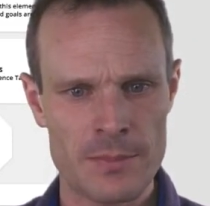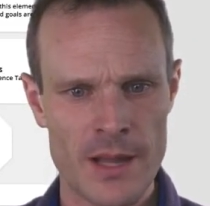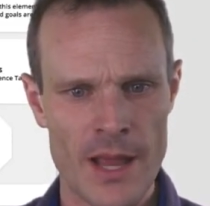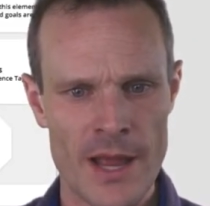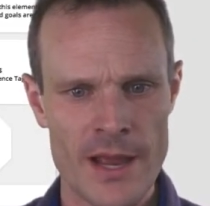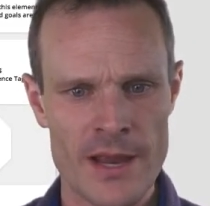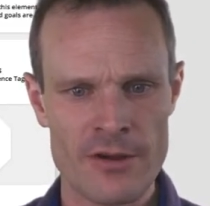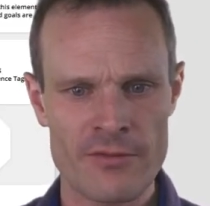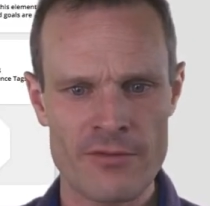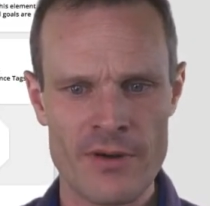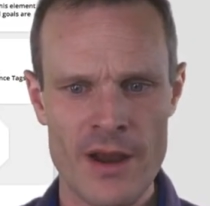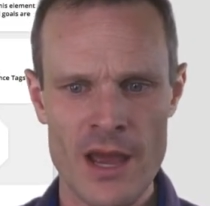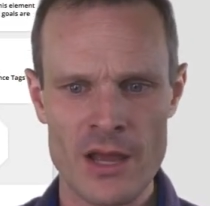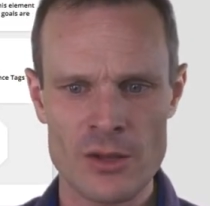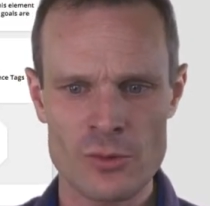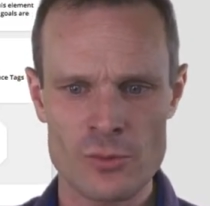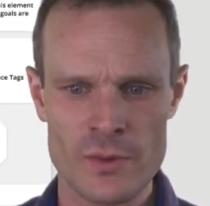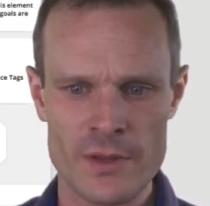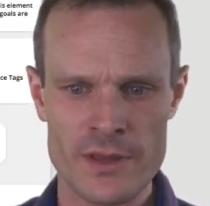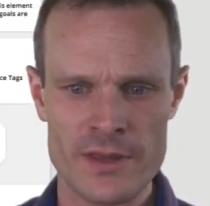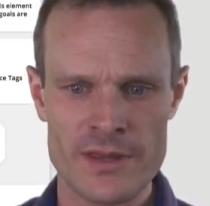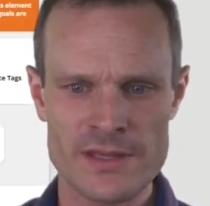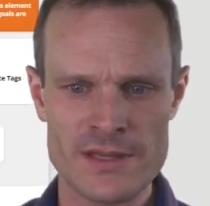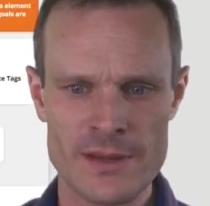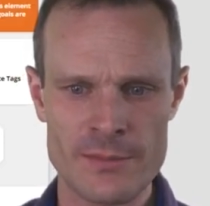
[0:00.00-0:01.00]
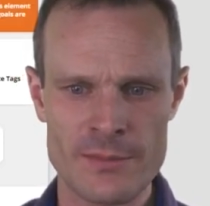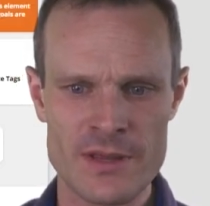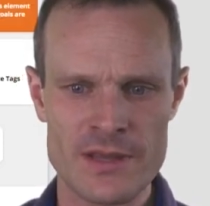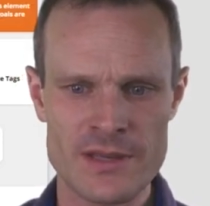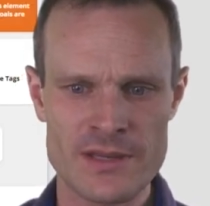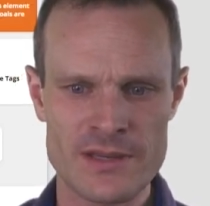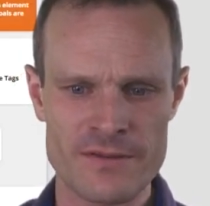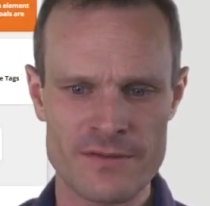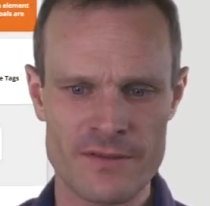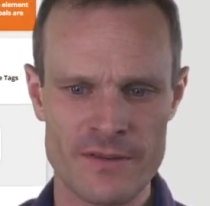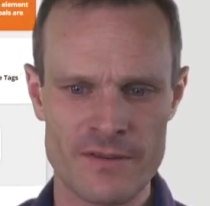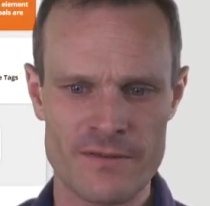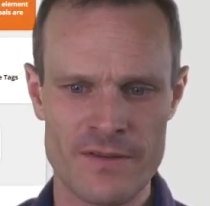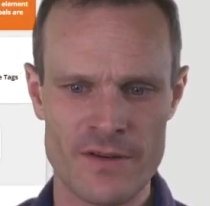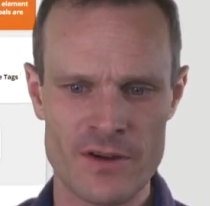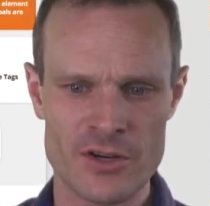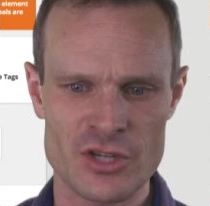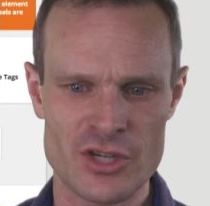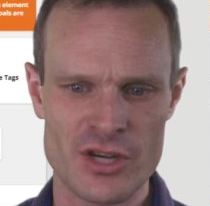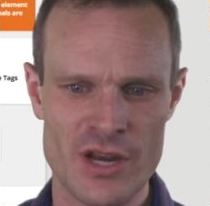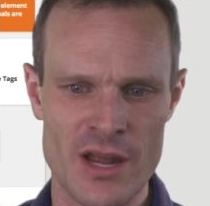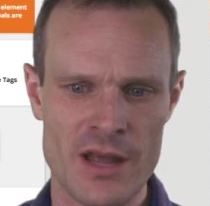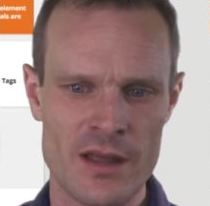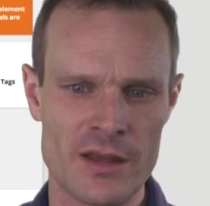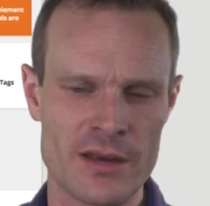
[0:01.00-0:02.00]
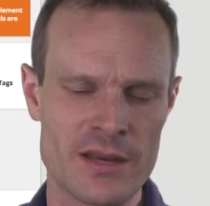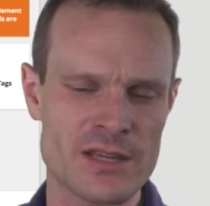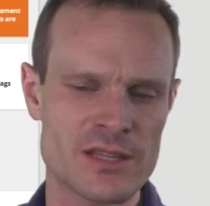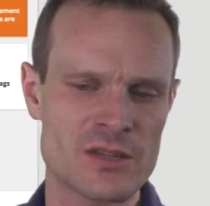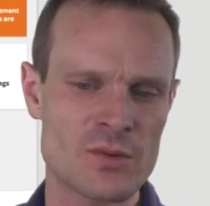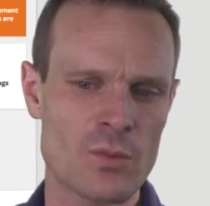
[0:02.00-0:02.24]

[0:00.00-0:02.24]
playing around with some of the different functionalities.